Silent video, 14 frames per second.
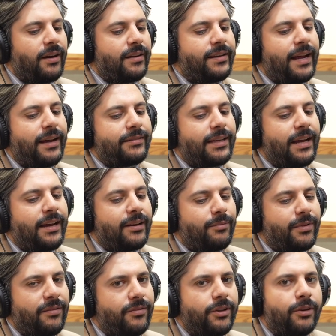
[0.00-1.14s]
downtown, and we
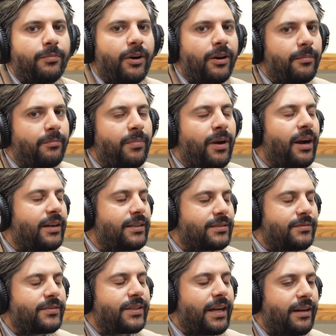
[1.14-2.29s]
have little pockets
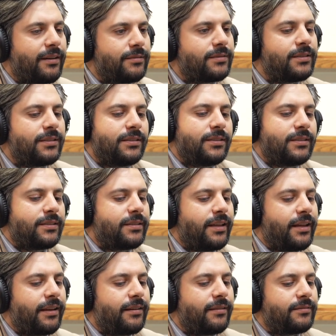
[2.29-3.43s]
of town
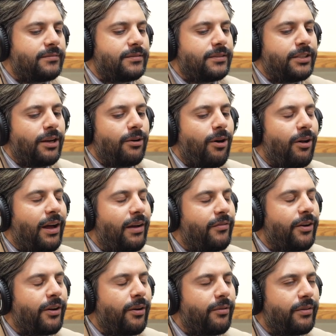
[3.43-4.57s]
that all have
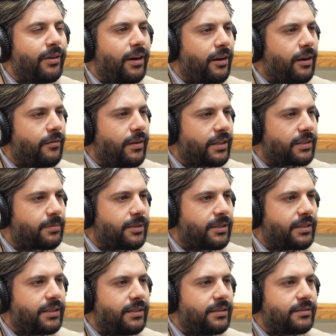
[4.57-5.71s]
their own area of
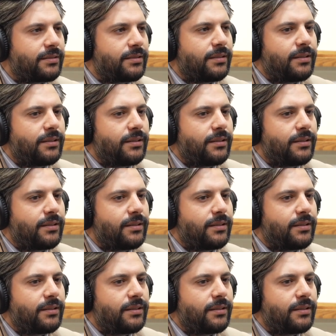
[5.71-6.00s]
expertise.